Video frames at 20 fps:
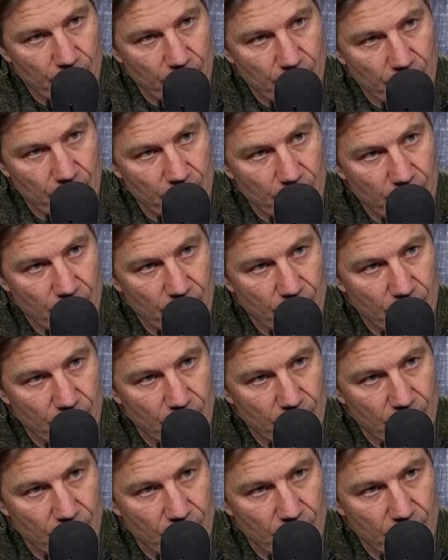
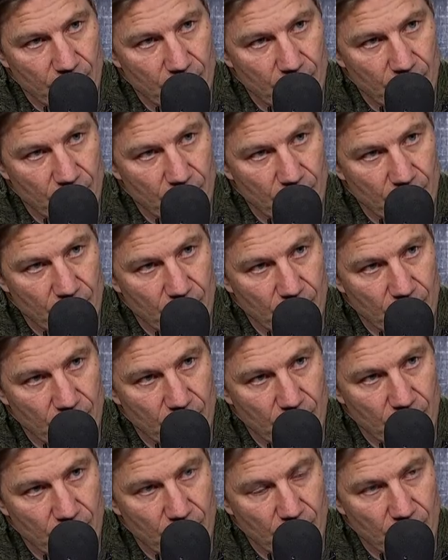
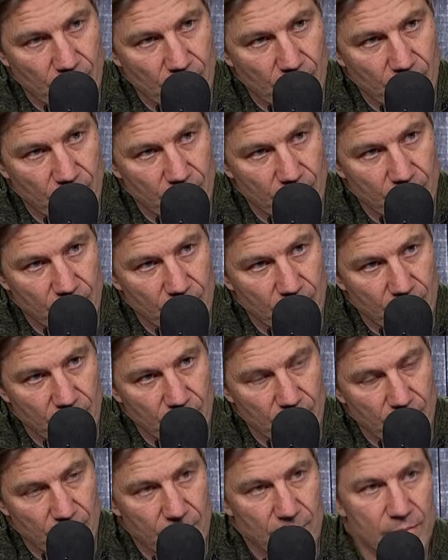
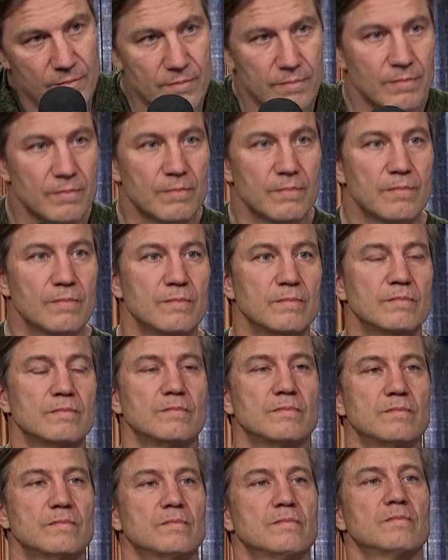
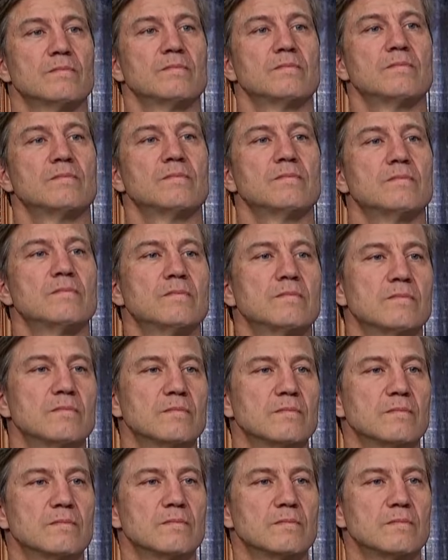
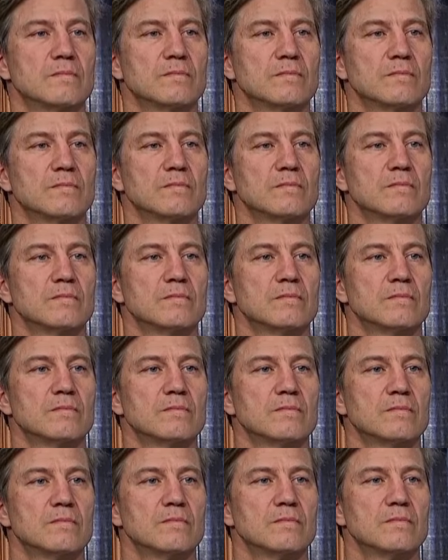
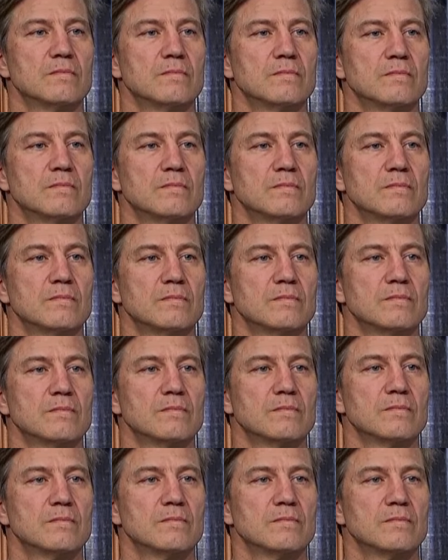(not speaking)